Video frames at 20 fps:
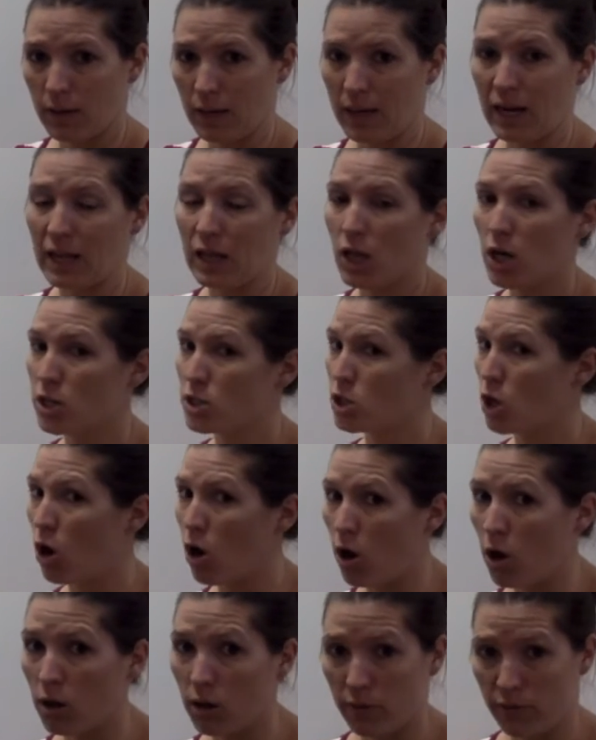And I lost
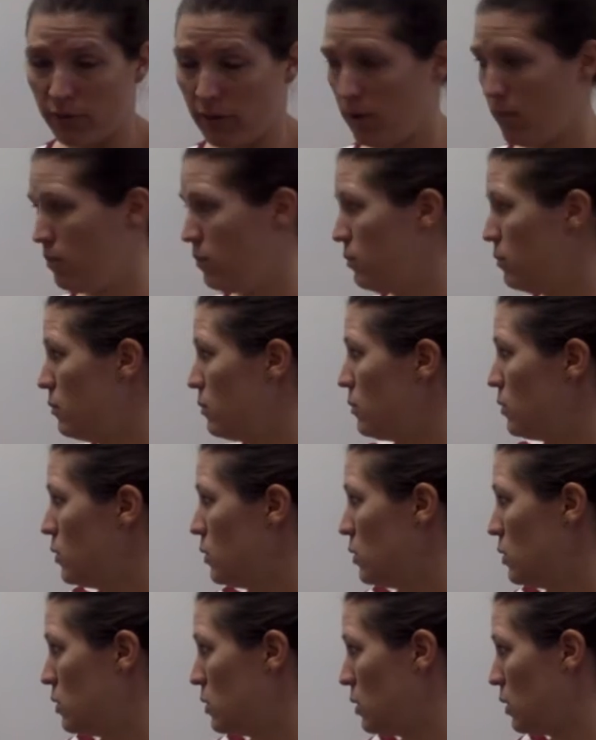all of them.
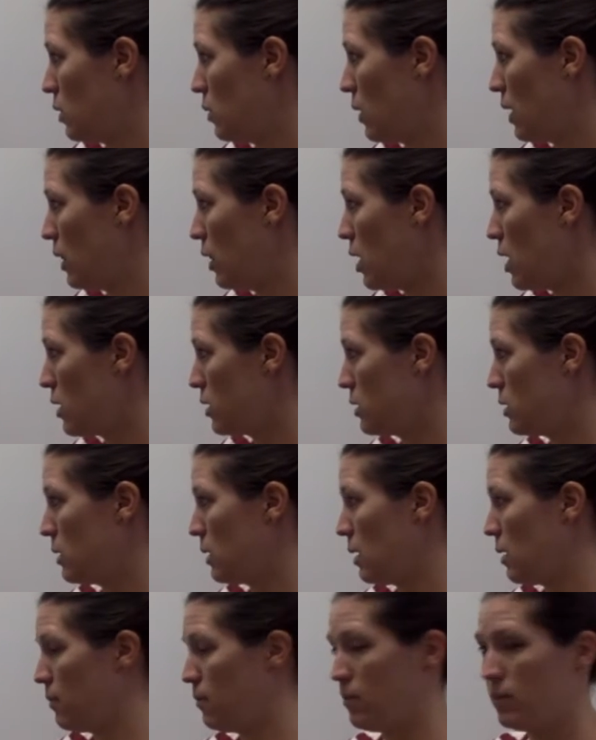So I lost
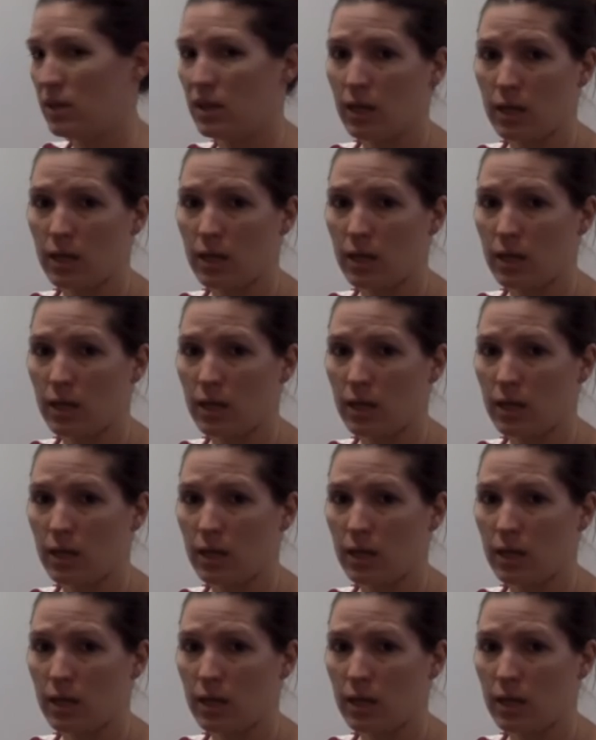them.